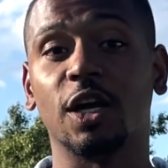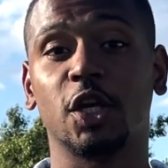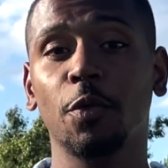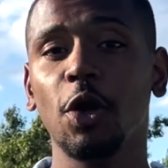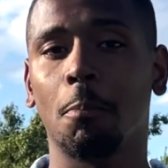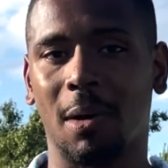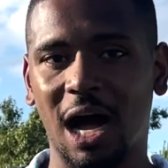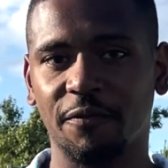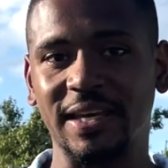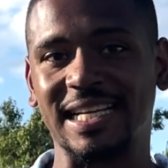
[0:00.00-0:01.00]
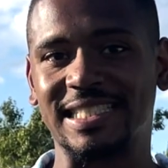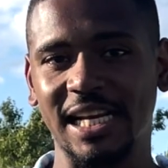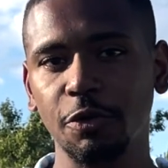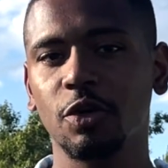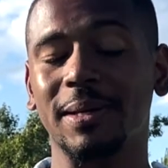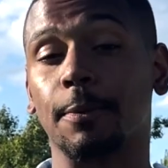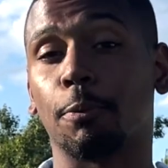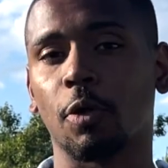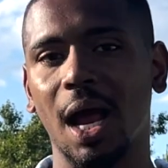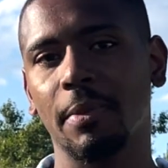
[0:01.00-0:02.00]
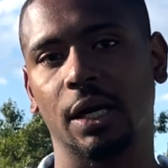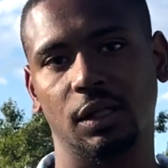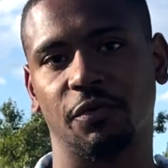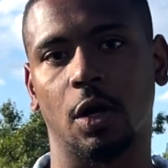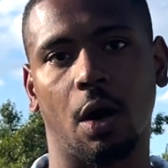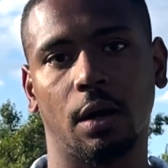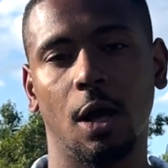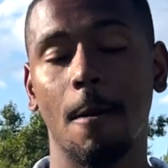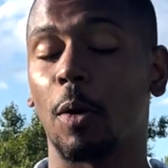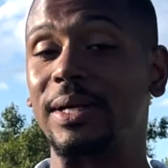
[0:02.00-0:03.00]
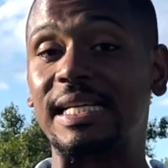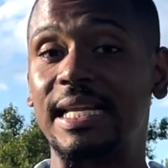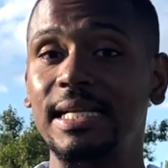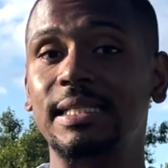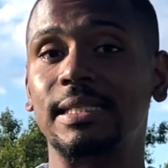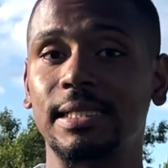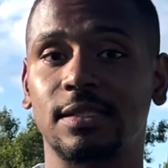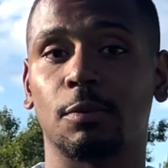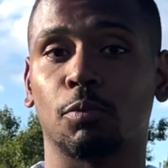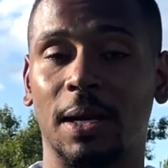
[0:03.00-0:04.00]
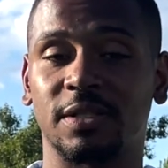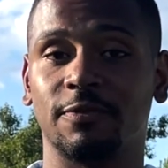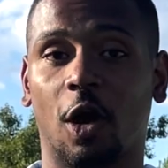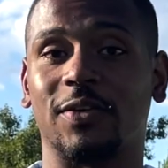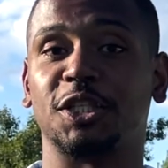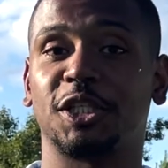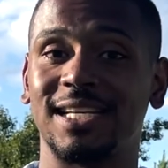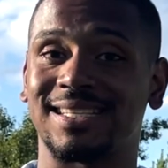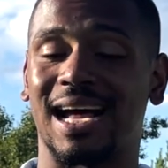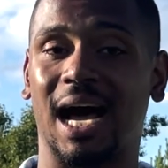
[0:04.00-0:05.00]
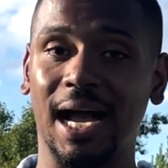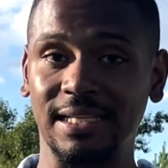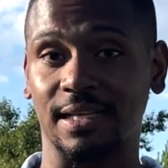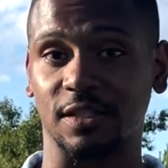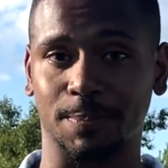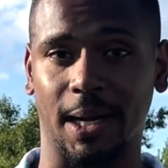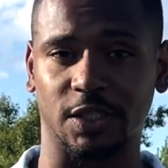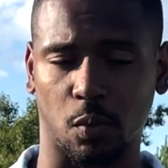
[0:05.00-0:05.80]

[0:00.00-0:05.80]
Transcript: Antonio Mafi continued to be the primary left guard, but we did see some reps involving Chase and Hines at the spot as